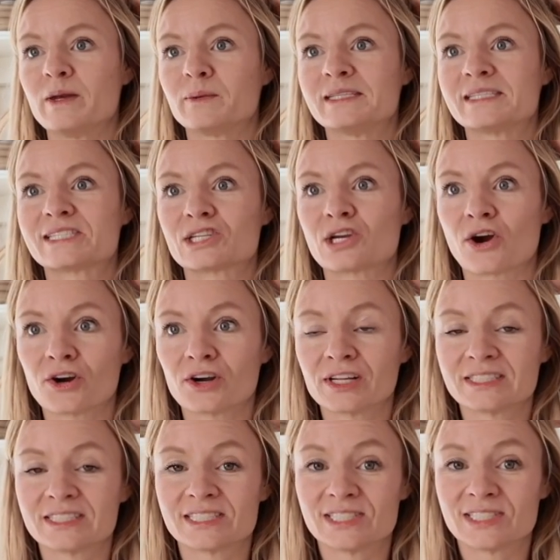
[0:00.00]
we
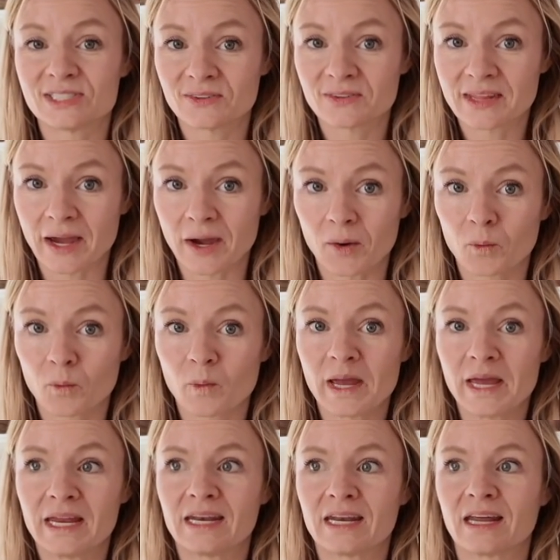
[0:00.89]
started to do that,
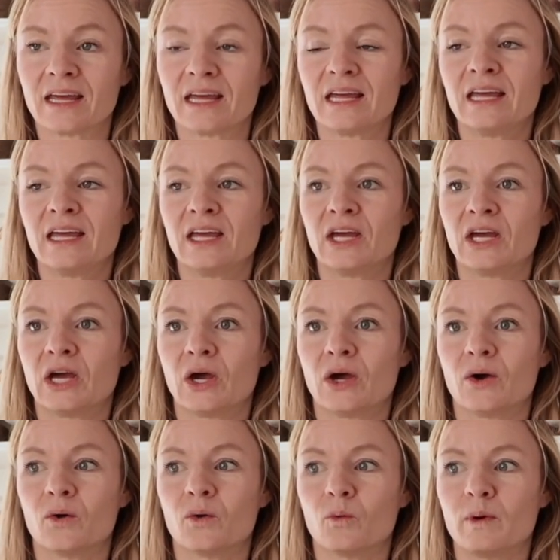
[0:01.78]
when
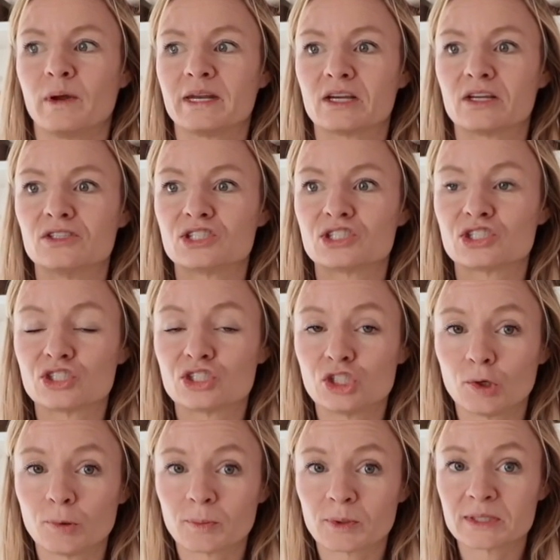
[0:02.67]

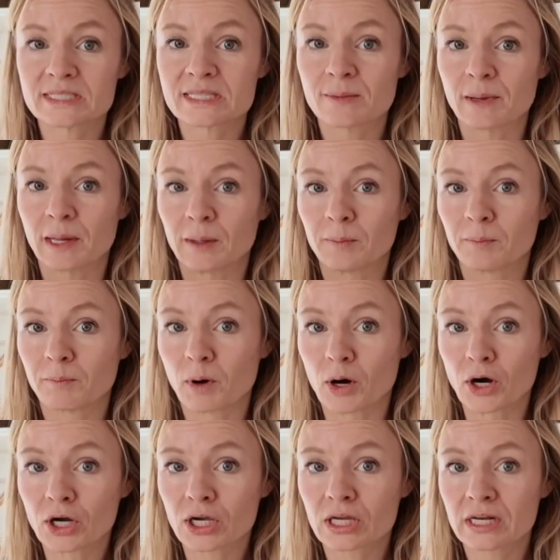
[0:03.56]
consumerism and
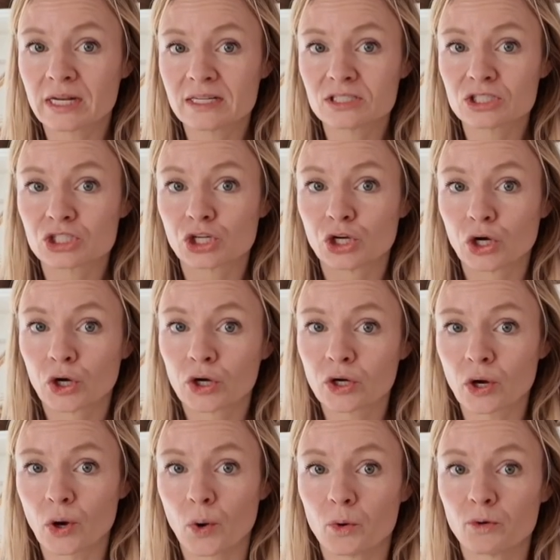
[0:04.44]
marketing
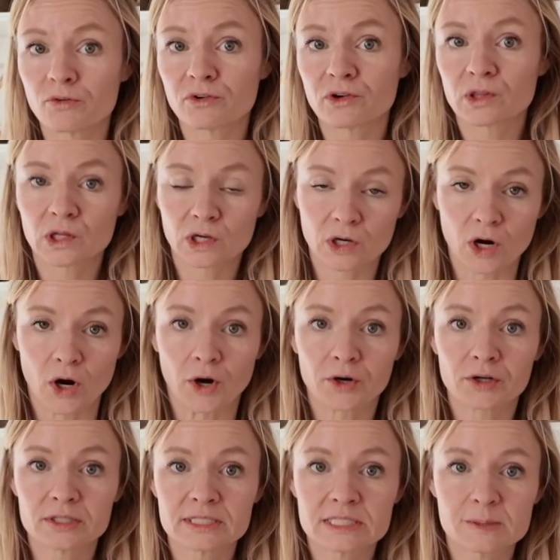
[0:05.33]
took over the
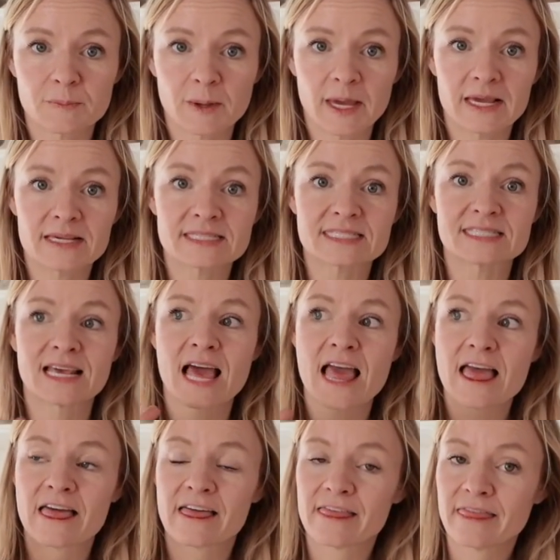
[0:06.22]
garden space,
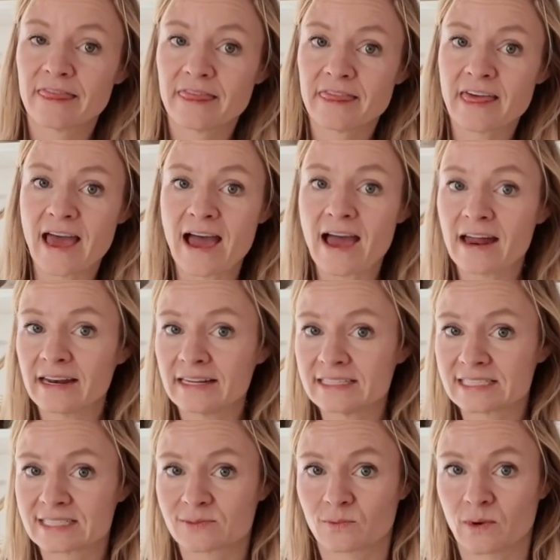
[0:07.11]
that
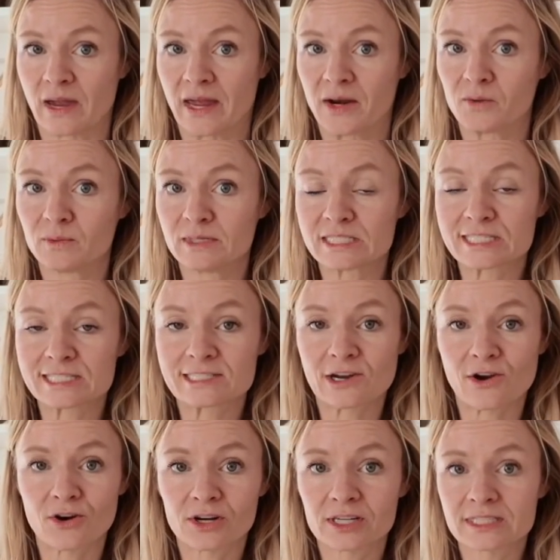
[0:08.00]
is when we
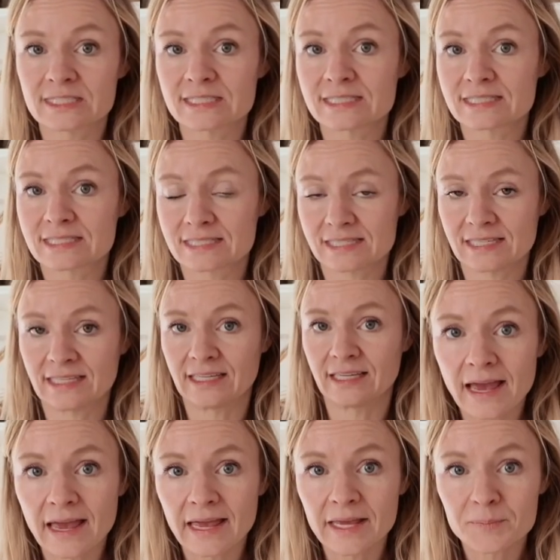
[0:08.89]
started to
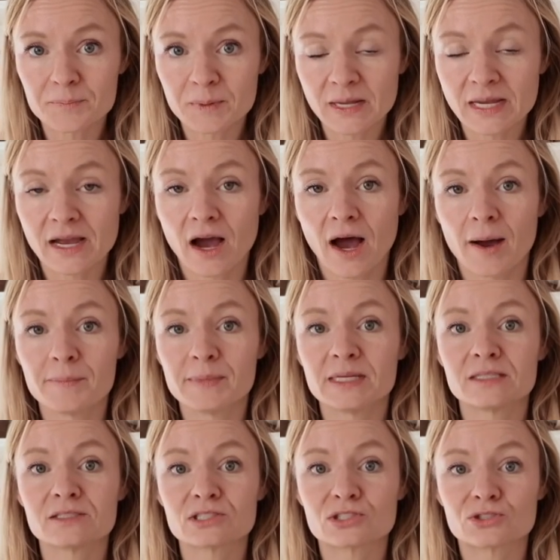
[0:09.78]
see it
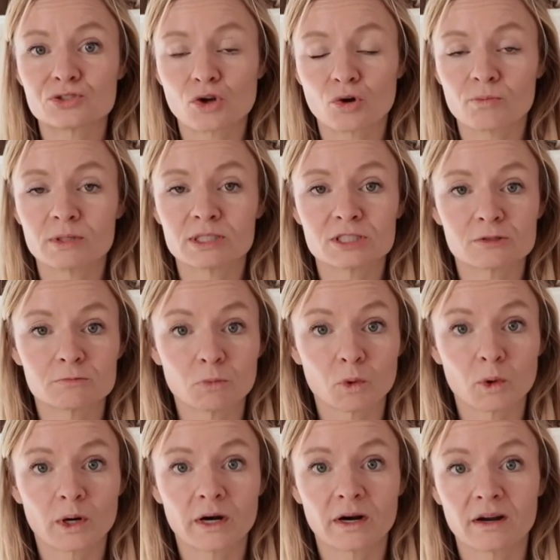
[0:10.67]
becoming so much
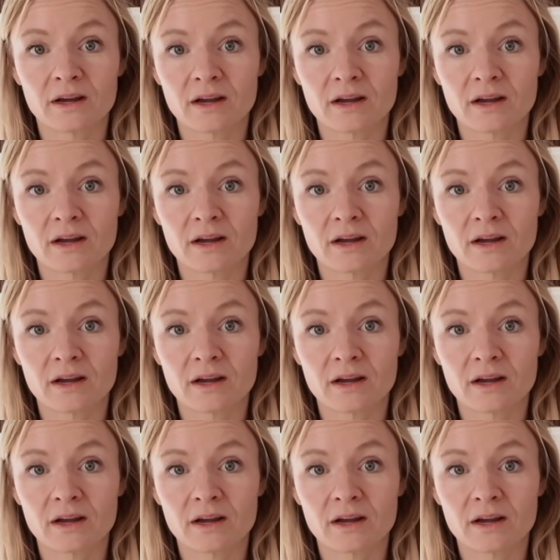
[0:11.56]
more